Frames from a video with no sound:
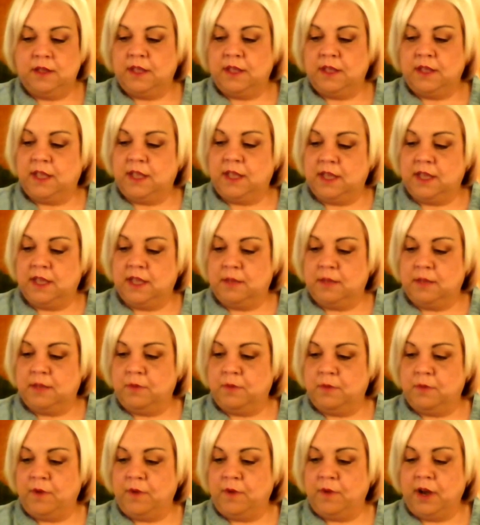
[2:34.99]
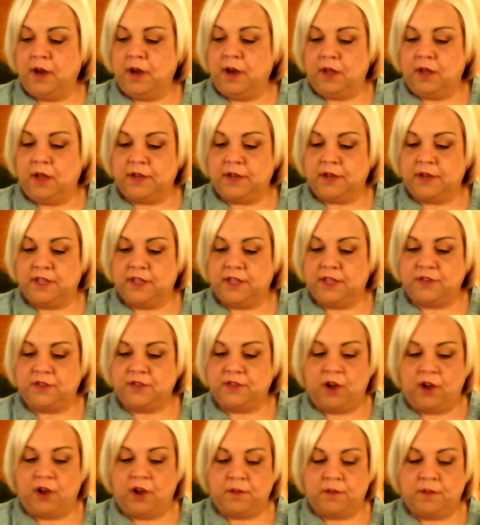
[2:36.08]
And moving right along, now these are
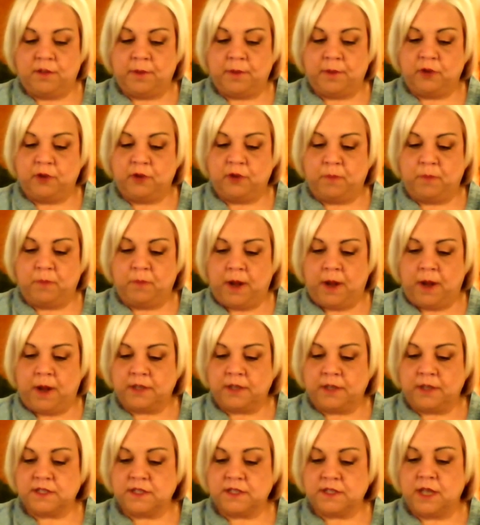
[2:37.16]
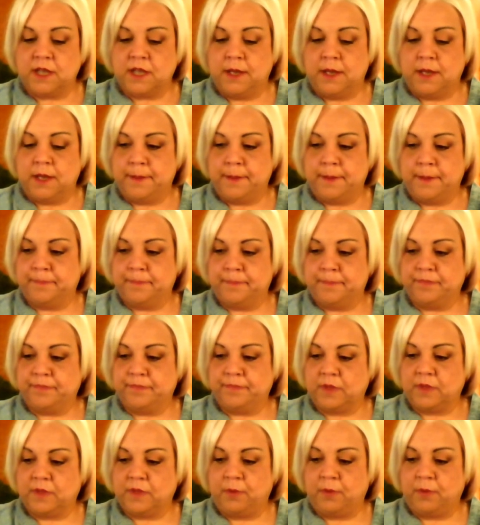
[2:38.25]
all Birchbox
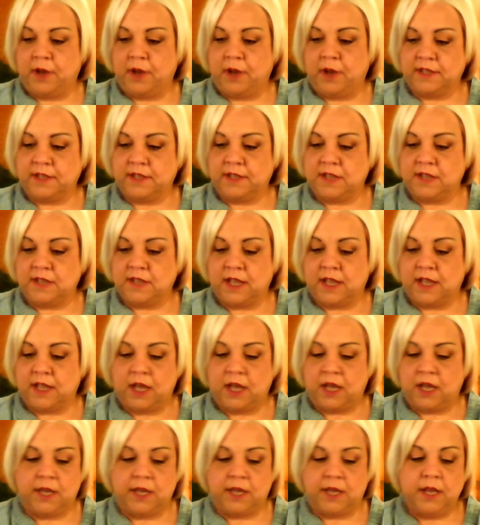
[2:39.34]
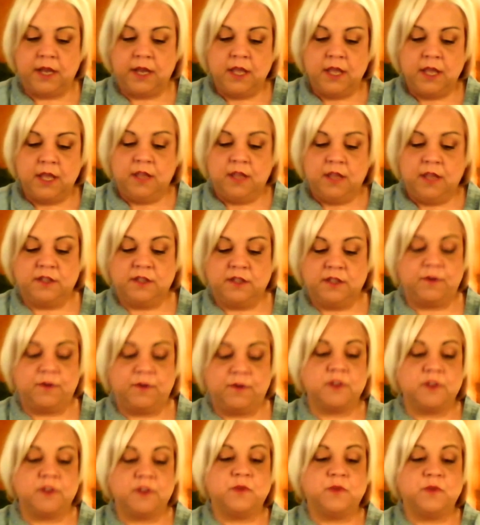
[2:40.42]
products that I got. This
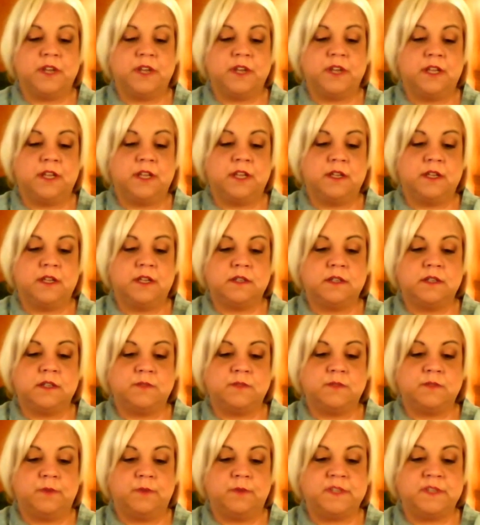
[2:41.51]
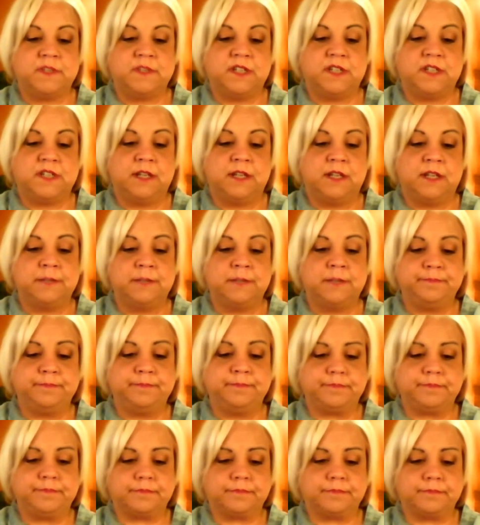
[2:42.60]
first one is from Stila,
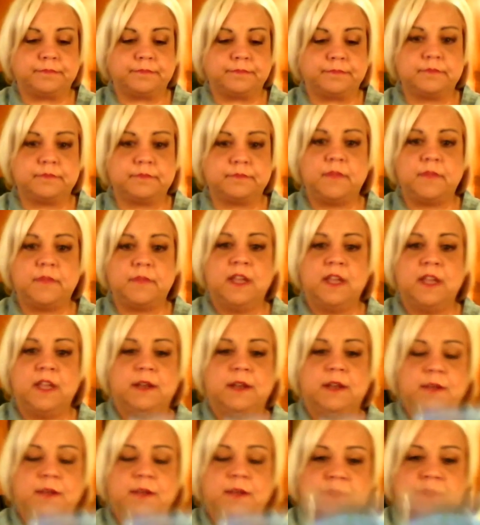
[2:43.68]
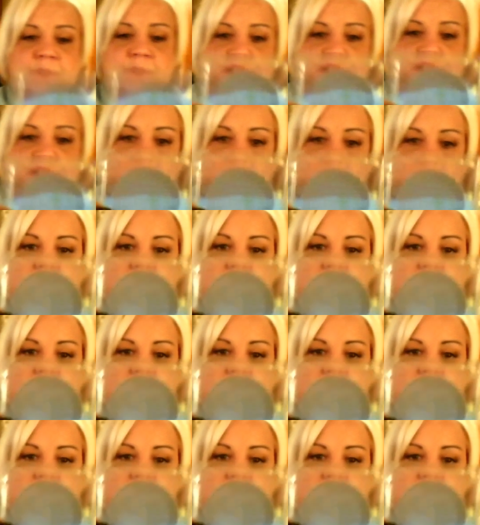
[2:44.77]
and they sent